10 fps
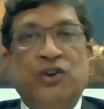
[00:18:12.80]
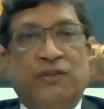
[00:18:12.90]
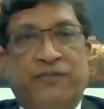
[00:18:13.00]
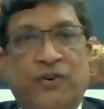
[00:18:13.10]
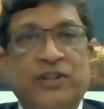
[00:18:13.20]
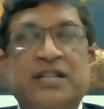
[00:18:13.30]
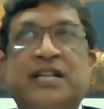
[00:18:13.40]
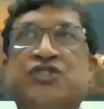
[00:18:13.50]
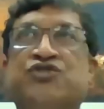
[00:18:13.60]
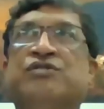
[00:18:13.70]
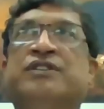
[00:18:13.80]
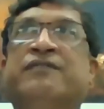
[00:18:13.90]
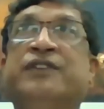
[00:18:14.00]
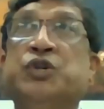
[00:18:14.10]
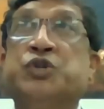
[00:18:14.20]
your fourth industrial
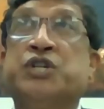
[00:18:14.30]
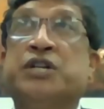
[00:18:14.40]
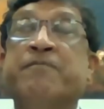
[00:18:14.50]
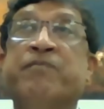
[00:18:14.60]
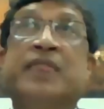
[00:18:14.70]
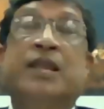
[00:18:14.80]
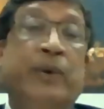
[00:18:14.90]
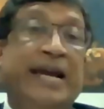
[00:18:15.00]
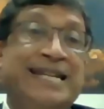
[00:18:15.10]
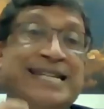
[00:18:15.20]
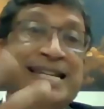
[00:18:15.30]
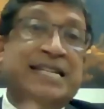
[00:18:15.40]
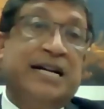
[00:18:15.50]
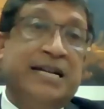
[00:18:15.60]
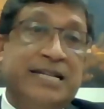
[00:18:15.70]
revolution, the way
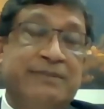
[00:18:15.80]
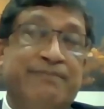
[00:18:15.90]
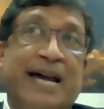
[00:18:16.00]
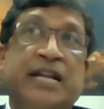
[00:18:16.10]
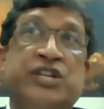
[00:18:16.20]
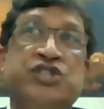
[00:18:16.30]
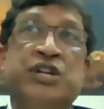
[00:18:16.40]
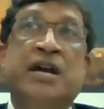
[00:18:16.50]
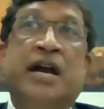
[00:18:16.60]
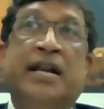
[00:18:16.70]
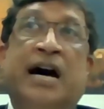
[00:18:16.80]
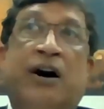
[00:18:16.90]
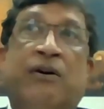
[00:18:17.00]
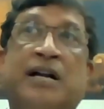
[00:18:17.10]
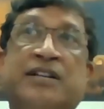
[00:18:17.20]
data is managed, and
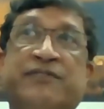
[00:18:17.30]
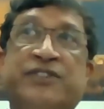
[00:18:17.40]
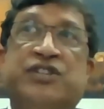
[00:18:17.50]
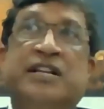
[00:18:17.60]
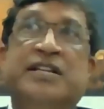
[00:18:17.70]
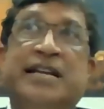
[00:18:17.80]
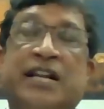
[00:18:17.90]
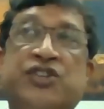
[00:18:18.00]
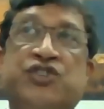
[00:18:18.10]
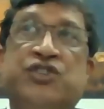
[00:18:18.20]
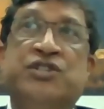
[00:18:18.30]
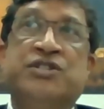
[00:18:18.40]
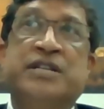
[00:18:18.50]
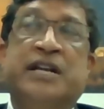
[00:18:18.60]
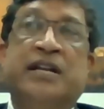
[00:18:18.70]
how artificial
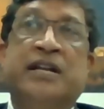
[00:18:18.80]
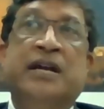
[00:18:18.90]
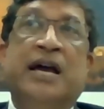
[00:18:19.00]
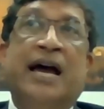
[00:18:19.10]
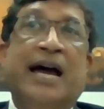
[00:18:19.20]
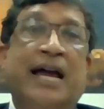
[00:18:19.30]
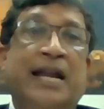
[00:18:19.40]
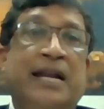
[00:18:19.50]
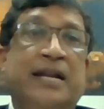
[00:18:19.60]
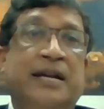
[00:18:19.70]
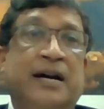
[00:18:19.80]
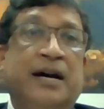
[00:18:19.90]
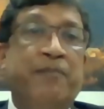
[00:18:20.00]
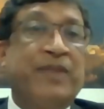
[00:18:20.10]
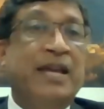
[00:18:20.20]
intelligence and and
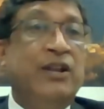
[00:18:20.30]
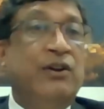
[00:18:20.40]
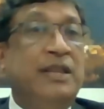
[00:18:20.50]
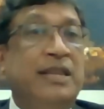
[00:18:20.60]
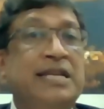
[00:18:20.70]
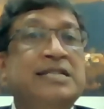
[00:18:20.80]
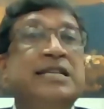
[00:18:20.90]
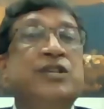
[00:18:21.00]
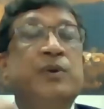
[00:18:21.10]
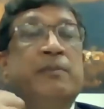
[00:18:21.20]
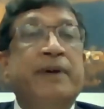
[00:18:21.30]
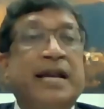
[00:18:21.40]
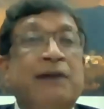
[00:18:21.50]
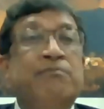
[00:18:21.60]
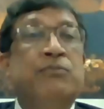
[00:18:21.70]
um, you know these things will
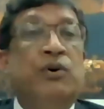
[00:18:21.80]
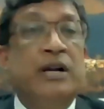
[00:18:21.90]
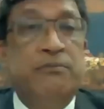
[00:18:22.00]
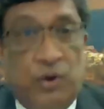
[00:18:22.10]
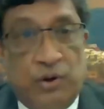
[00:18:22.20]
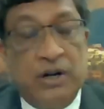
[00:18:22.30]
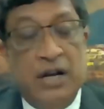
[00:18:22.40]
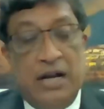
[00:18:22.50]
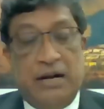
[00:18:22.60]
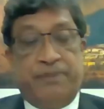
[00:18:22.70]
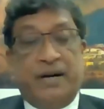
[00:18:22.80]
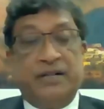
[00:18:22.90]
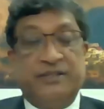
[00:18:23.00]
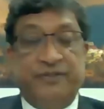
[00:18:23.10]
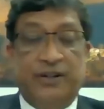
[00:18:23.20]
become more and more a
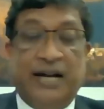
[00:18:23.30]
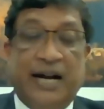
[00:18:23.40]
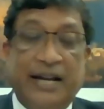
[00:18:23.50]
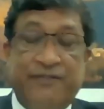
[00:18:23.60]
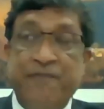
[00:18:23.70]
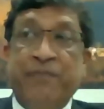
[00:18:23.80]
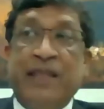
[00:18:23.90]
part of your life.